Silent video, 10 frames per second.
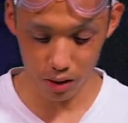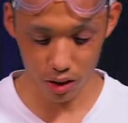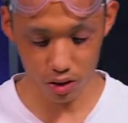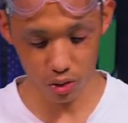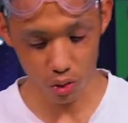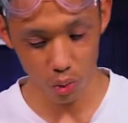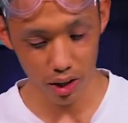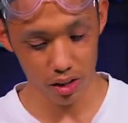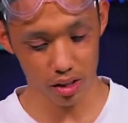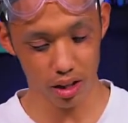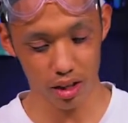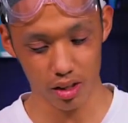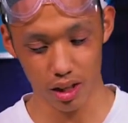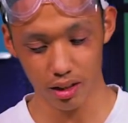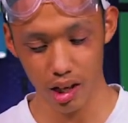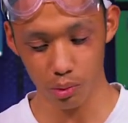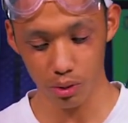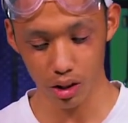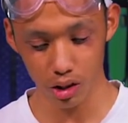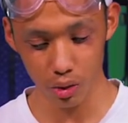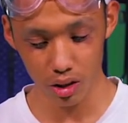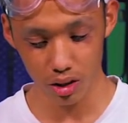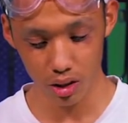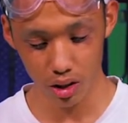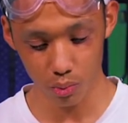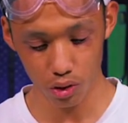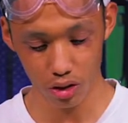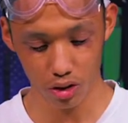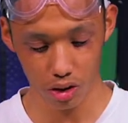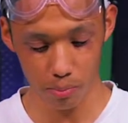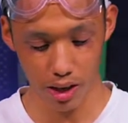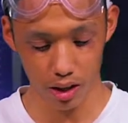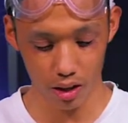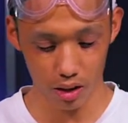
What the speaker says: it always stays like that when we glue it, we're just going to make